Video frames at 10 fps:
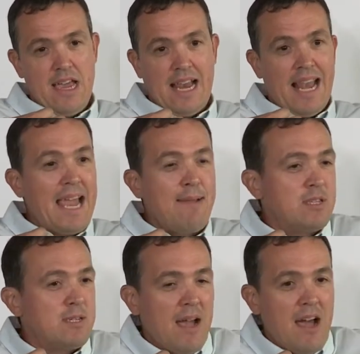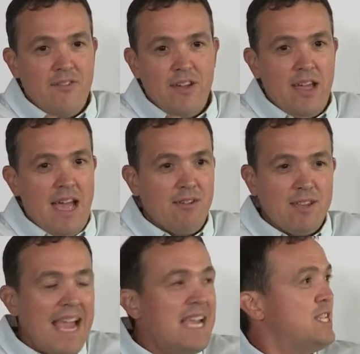claims about how
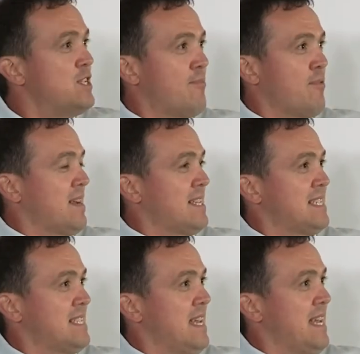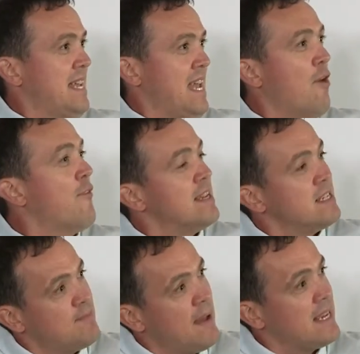tasty your product is in a healthier
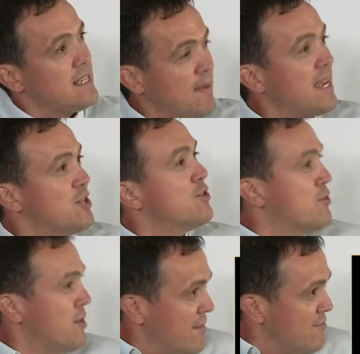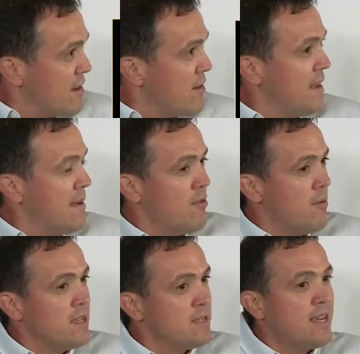space, make sure you're delivering on that
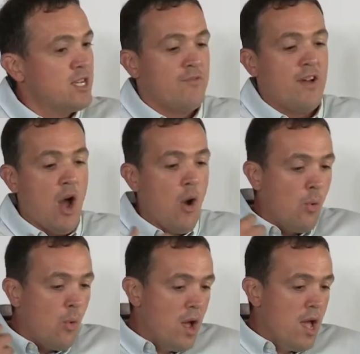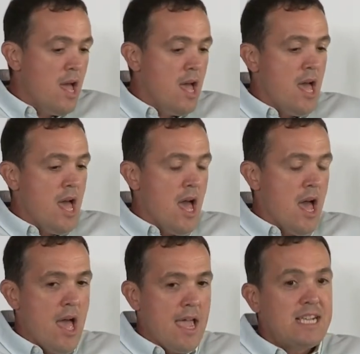promise. Make sure the whole
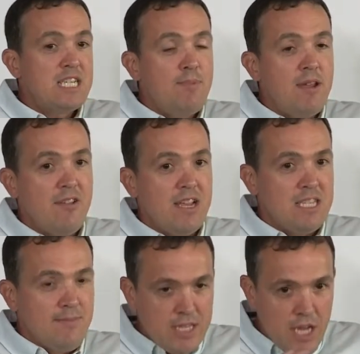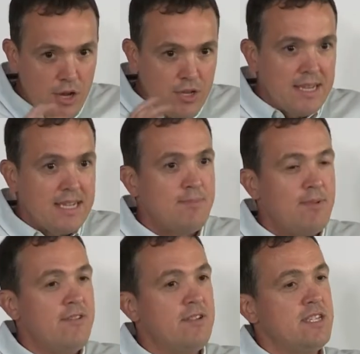experience and the total
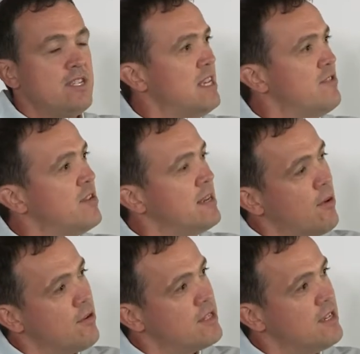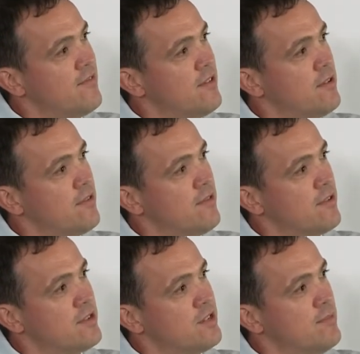experience is really positive for
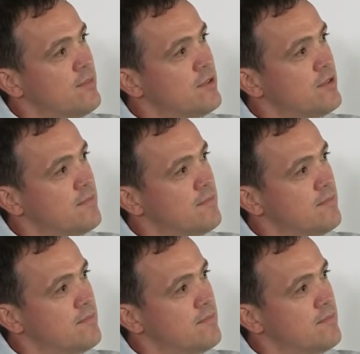consumers.